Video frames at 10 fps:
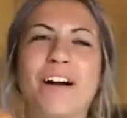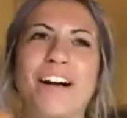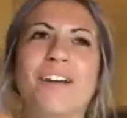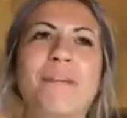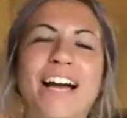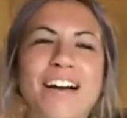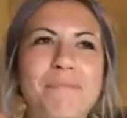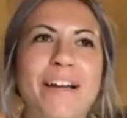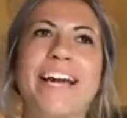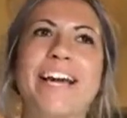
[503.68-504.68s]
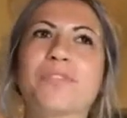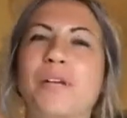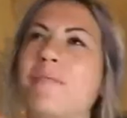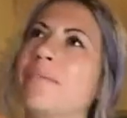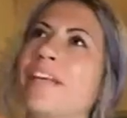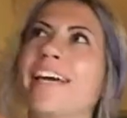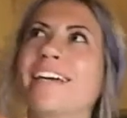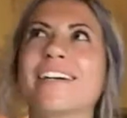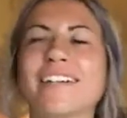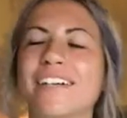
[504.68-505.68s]
I have my days when I'm like,
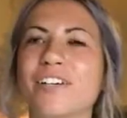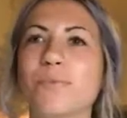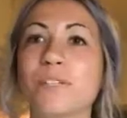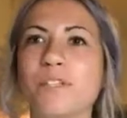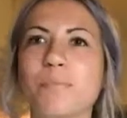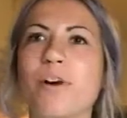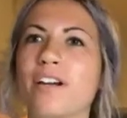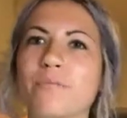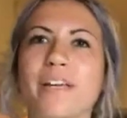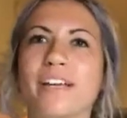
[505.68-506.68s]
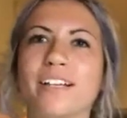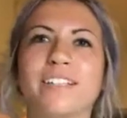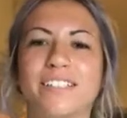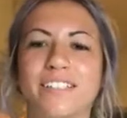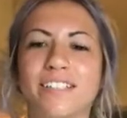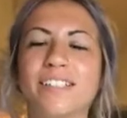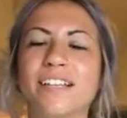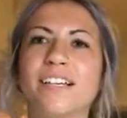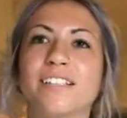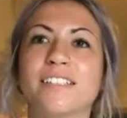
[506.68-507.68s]
what's the point of being consistent?
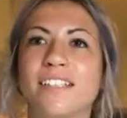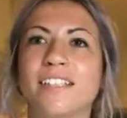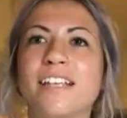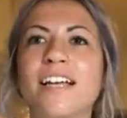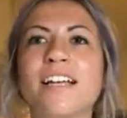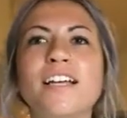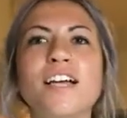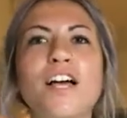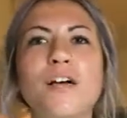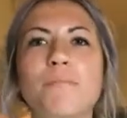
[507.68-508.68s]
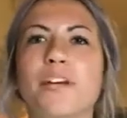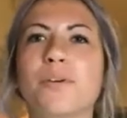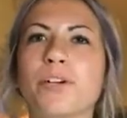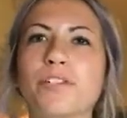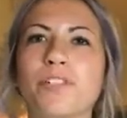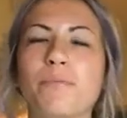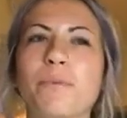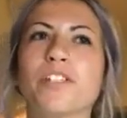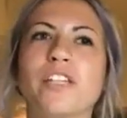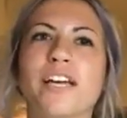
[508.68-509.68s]
But it works so
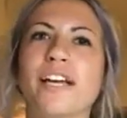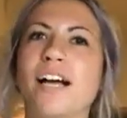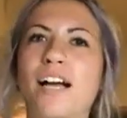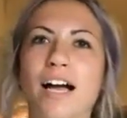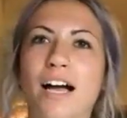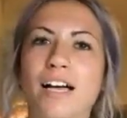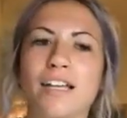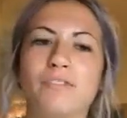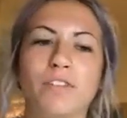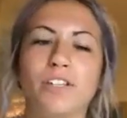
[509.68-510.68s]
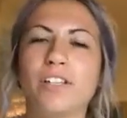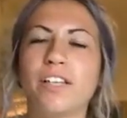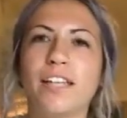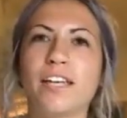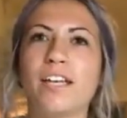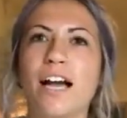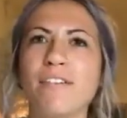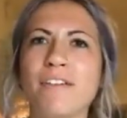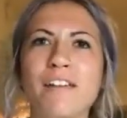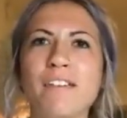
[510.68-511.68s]
much. Like I literally, like, I've
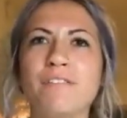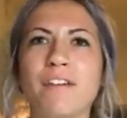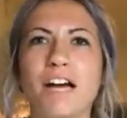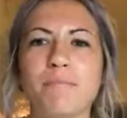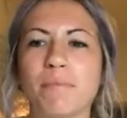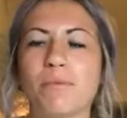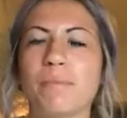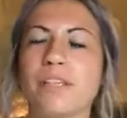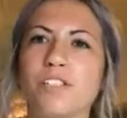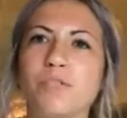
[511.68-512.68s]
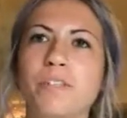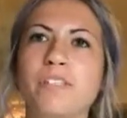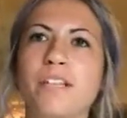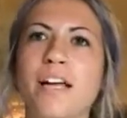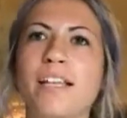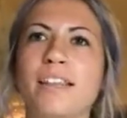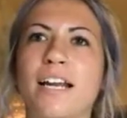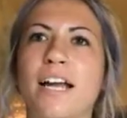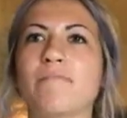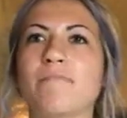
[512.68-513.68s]
had like 5 people message me today that
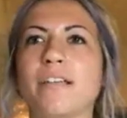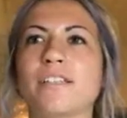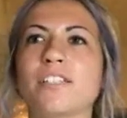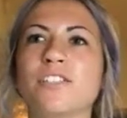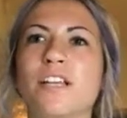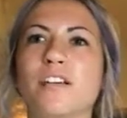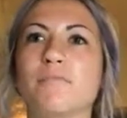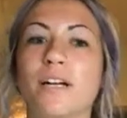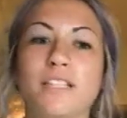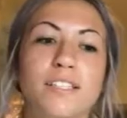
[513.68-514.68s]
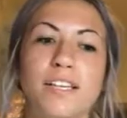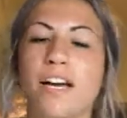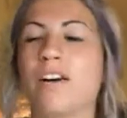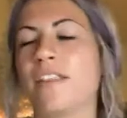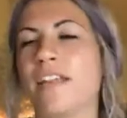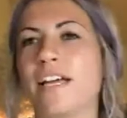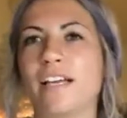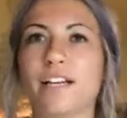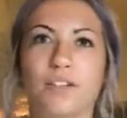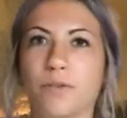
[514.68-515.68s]
I've messaged like months ago, and they
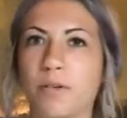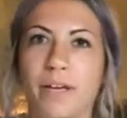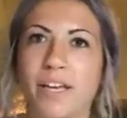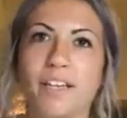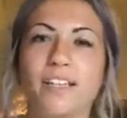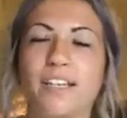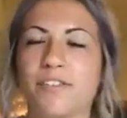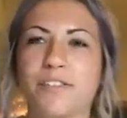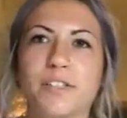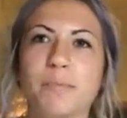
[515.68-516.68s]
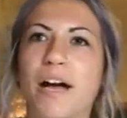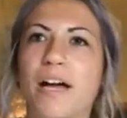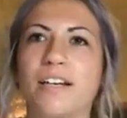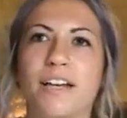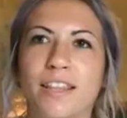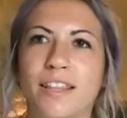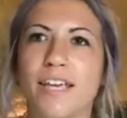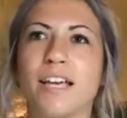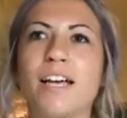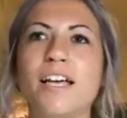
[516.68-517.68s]
ignored me, never responded, nothing.